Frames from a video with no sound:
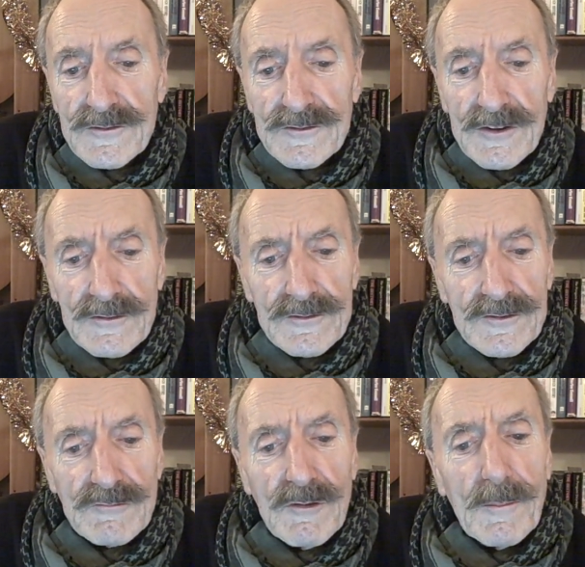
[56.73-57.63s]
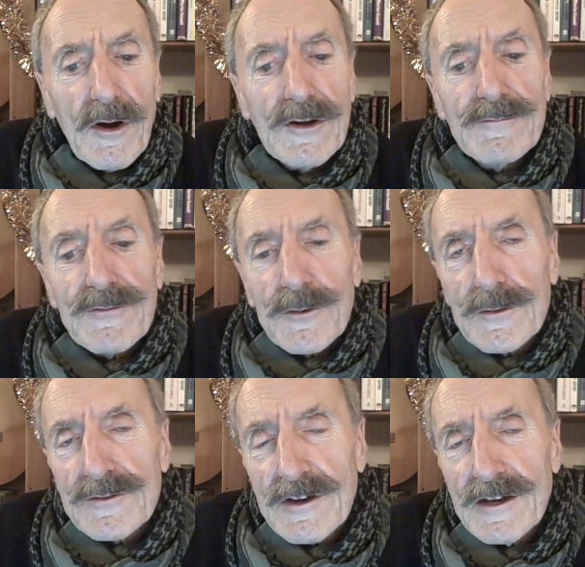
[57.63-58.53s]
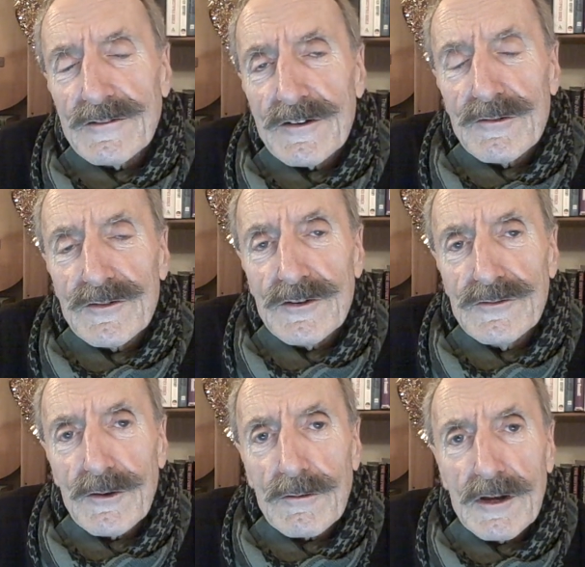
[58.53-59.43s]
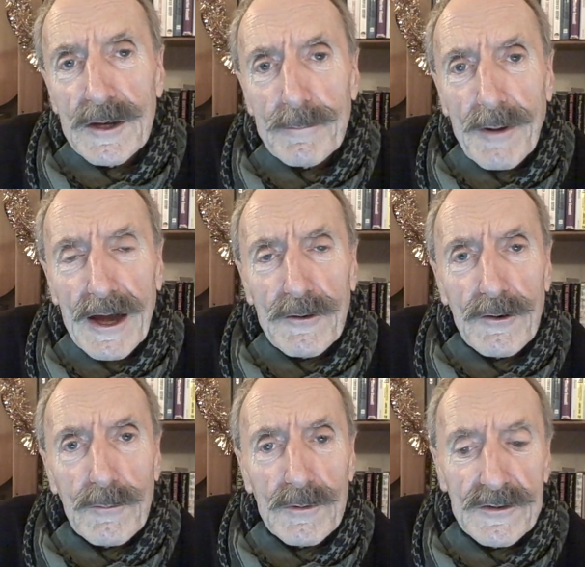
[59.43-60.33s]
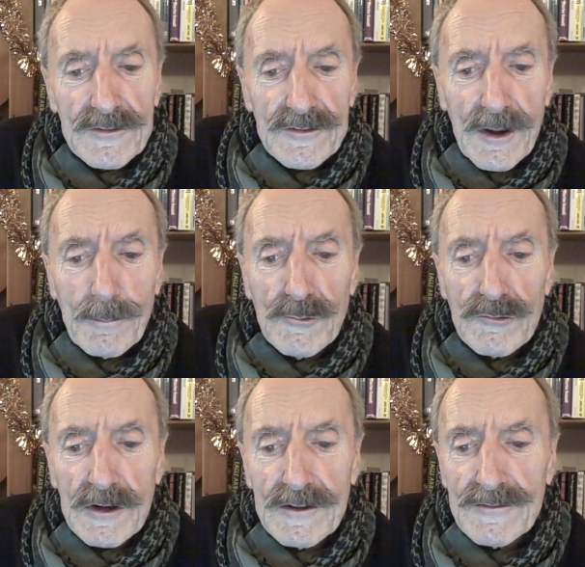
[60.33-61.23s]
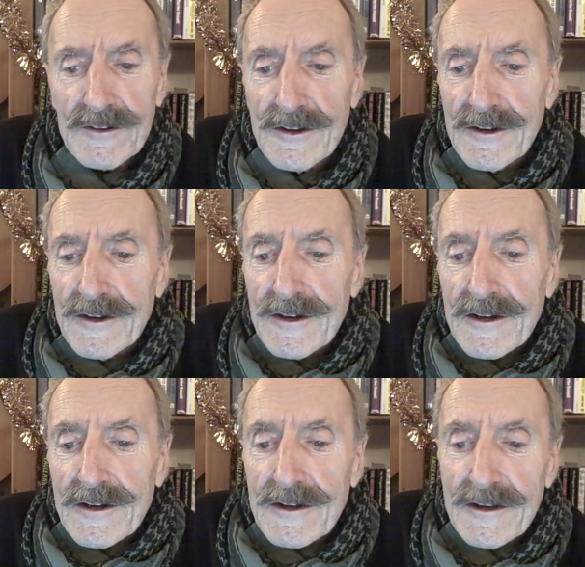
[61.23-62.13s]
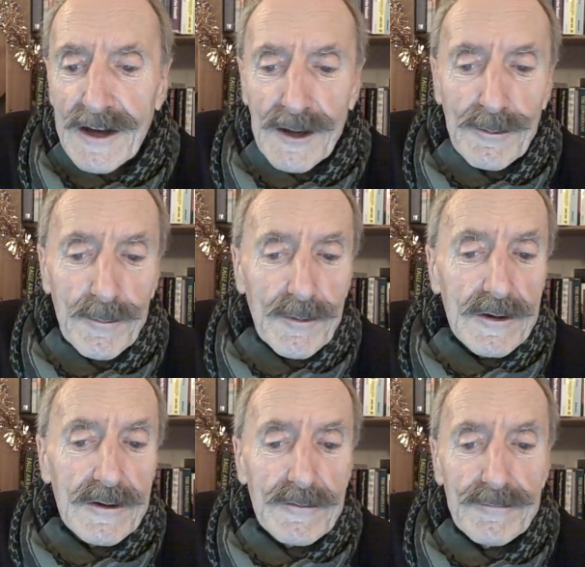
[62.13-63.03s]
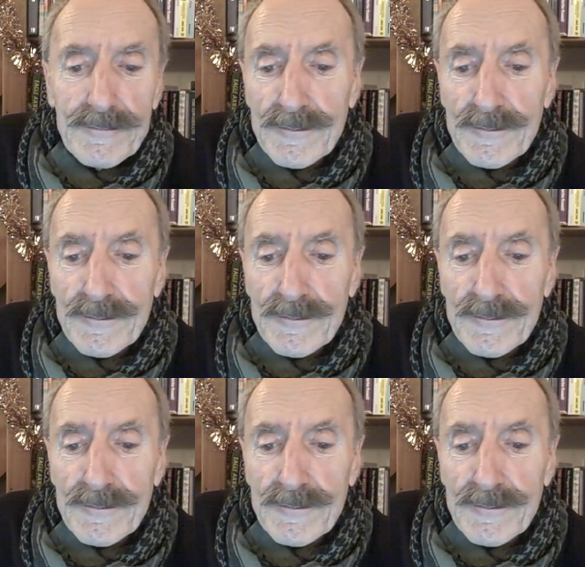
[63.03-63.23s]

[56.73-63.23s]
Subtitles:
Just to remind viewers, India is a nuclear power with submarines capable of